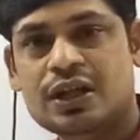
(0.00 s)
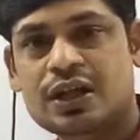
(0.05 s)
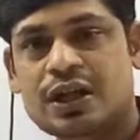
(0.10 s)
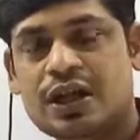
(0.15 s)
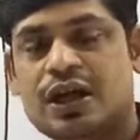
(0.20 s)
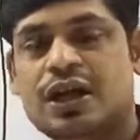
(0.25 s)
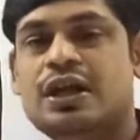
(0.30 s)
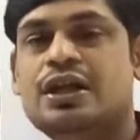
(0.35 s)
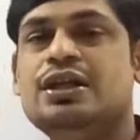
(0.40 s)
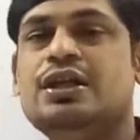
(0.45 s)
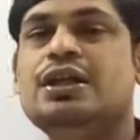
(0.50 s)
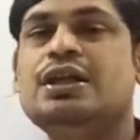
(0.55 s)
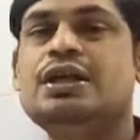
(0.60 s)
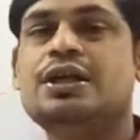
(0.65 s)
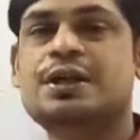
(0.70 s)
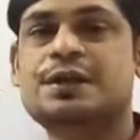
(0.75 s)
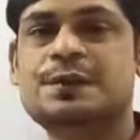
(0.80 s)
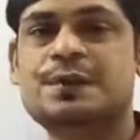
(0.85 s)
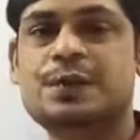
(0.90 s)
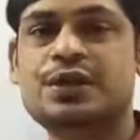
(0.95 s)
and the
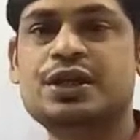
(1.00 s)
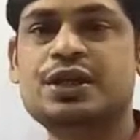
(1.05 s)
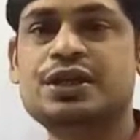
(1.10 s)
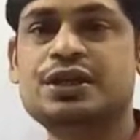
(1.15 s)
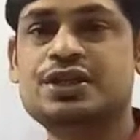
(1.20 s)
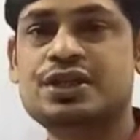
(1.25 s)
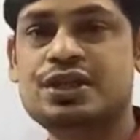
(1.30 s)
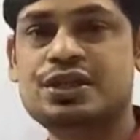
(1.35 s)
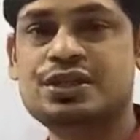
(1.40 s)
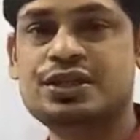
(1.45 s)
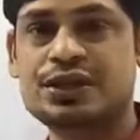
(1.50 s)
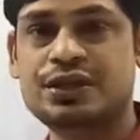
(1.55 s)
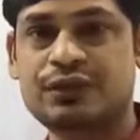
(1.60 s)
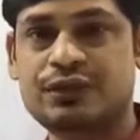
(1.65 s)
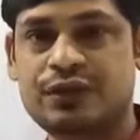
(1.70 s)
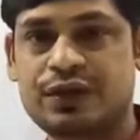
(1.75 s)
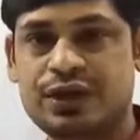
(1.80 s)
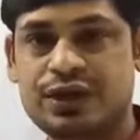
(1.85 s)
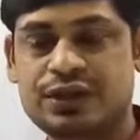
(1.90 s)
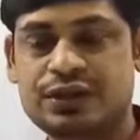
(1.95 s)
corresponding change in
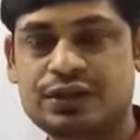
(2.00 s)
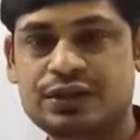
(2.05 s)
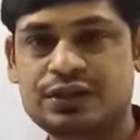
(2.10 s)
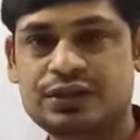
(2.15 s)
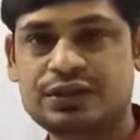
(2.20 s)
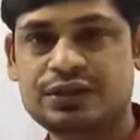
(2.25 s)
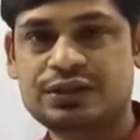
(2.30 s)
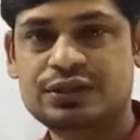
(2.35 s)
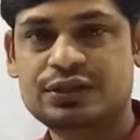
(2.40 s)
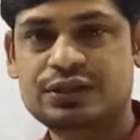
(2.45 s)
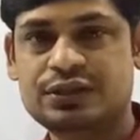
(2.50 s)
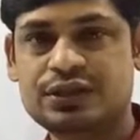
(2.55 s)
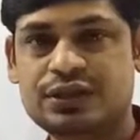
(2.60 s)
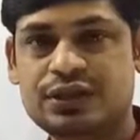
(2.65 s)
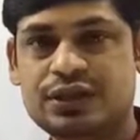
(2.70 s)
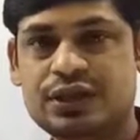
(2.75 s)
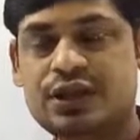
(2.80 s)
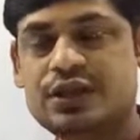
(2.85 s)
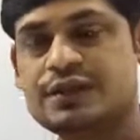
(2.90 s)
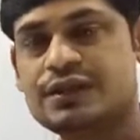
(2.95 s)
weight
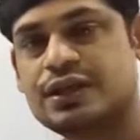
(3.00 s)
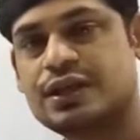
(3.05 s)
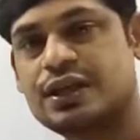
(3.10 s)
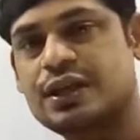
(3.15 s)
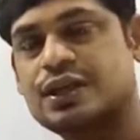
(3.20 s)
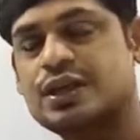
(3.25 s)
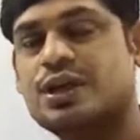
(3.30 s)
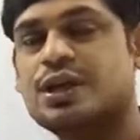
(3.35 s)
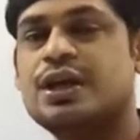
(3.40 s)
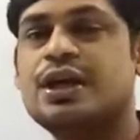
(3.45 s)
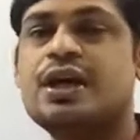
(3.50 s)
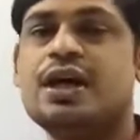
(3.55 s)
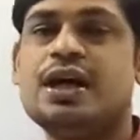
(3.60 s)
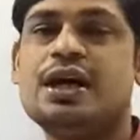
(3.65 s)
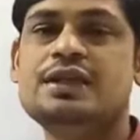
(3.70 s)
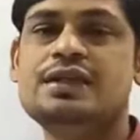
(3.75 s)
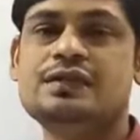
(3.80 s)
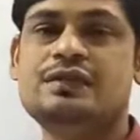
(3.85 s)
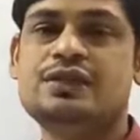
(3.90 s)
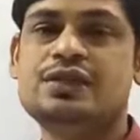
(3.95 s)
is recorded
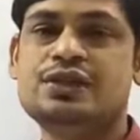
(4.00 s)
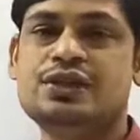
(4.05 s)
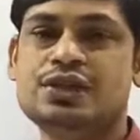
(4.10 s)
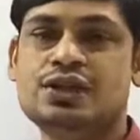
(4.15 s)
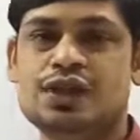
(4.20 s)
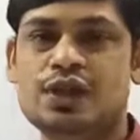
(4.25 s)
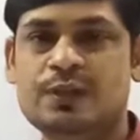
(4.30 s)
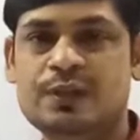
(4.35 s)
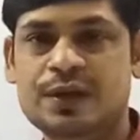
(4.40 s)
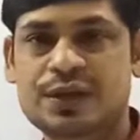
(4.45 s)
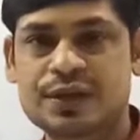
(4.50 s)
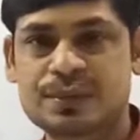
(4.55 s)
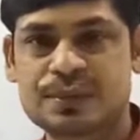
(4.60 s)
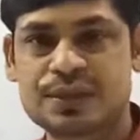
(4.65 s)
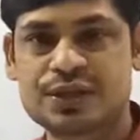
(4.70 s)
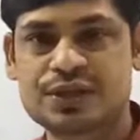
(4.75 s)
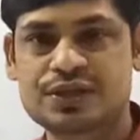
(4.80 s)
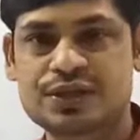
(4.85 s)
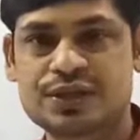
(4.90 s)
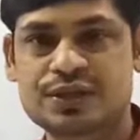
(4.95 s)
as a function of a
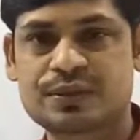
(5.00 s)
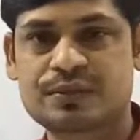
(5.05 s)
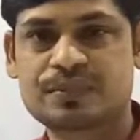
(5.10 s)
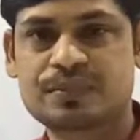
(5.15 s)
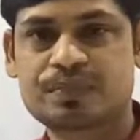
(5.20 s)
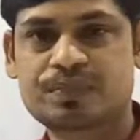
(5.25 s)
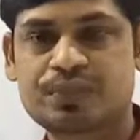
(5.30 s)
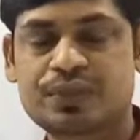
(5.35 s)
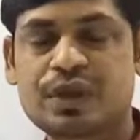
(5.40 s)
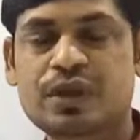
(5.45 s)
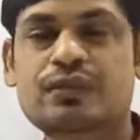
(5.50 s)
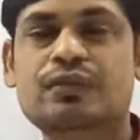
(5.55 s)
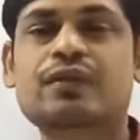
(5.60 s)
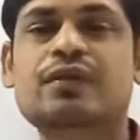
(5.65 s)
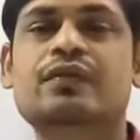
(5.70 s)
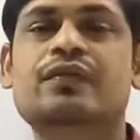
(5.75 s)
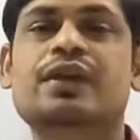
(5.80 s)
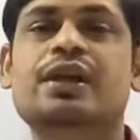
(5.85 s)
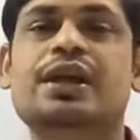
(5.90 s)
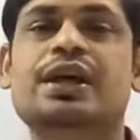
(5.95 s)
temperature, we
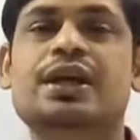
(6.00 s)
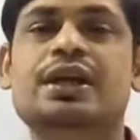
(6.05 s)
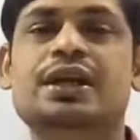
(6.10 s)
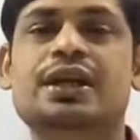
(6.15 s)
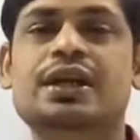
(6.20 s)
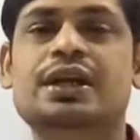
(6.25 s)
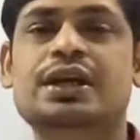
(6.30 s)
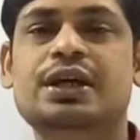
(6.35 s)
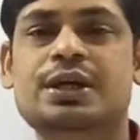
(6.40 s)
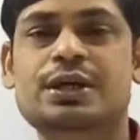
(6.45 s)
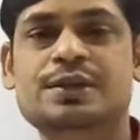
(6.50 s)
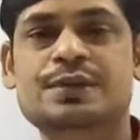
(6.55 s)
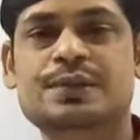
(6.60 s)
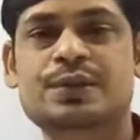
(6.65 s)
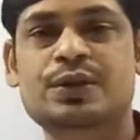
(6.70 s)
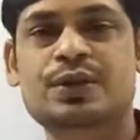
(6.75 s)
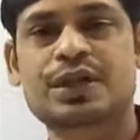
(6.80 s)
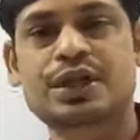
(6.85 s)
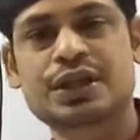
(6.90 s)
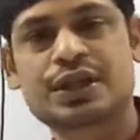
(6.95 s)
will get a
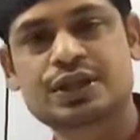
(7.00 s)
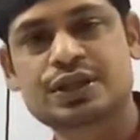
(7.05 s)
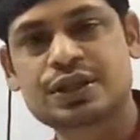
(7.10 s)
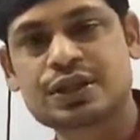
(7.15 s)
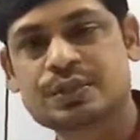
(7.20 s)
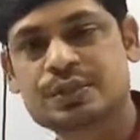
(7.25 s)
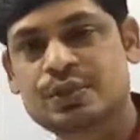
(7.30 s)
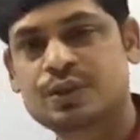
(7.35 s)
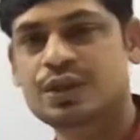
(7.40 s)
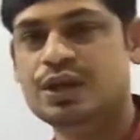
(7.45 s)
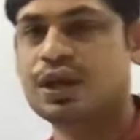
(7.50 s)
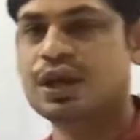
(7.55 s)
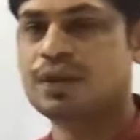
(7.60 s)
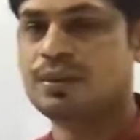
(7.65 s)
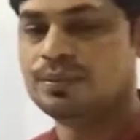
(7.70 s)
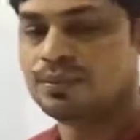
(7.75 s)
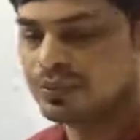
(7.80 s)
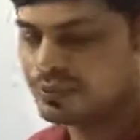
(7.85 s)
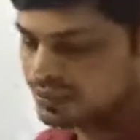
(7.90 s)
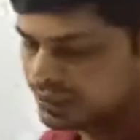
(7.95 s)
corresponding
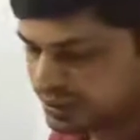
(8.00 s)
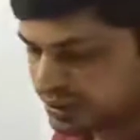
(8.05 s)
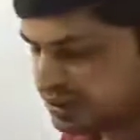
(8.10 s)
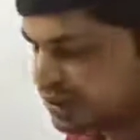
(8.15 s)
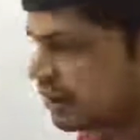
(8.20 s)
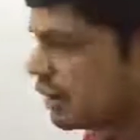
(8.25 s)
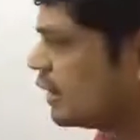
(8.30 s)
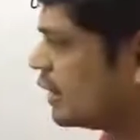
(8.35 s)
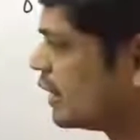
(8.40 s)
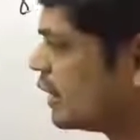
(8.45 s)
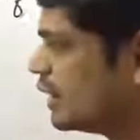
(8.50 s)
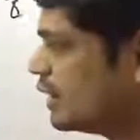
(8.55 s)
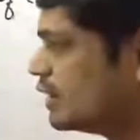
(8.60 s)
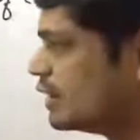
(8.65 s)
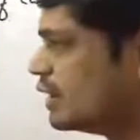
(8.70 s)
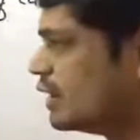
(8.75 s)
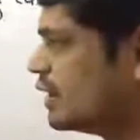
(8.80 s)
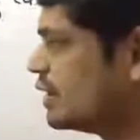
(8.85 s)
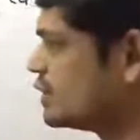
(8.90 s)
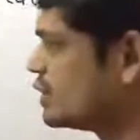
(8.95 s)
thermogram. Again,
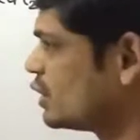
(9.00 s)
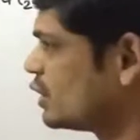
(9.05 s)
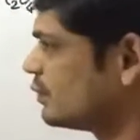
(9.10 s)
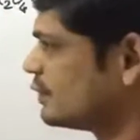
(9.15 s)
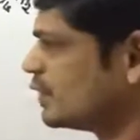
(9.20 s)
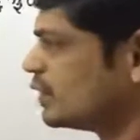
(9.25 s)
the nature of